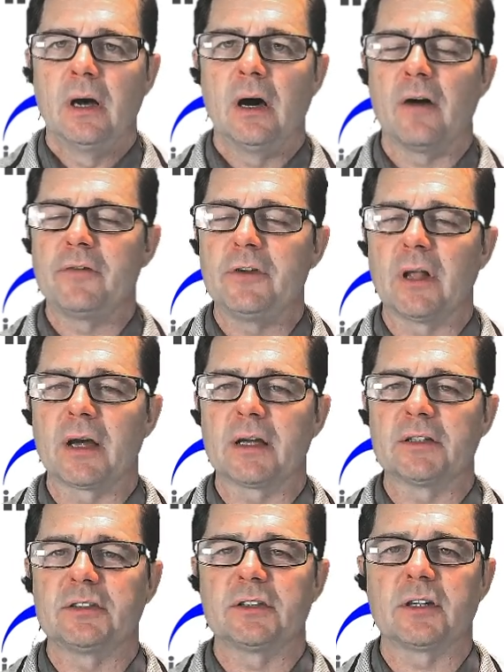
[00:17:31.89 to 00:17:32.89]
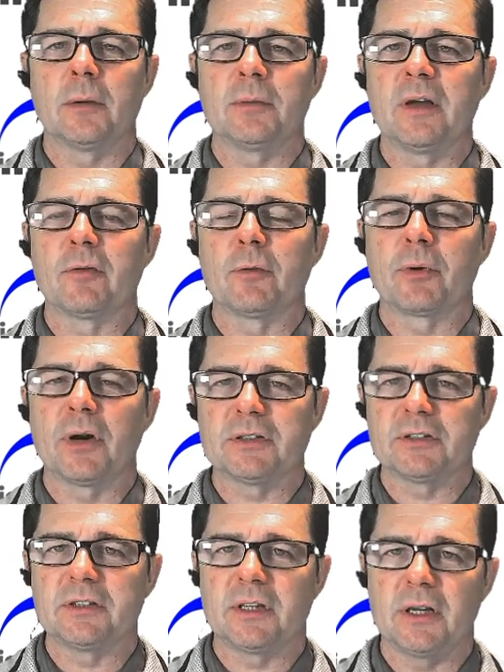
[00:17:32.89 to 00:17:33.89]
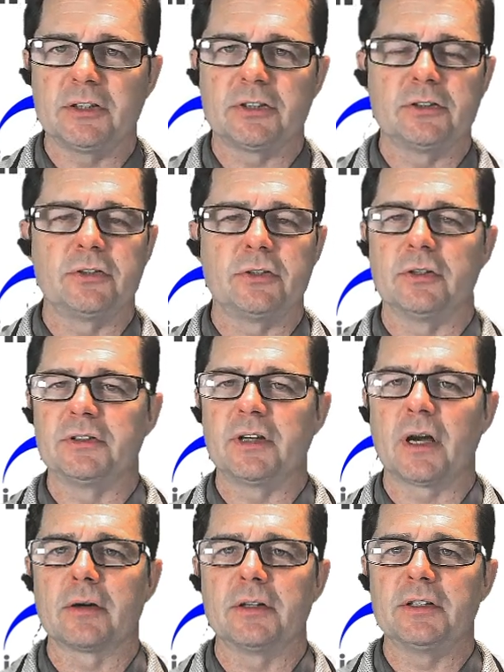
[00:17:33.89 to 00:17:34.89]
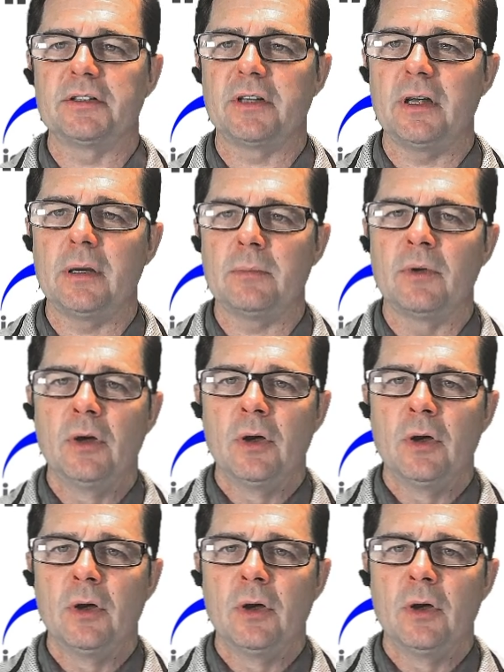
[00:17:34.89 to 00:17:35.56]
If you'd like us to come give a presentation to your integrity team,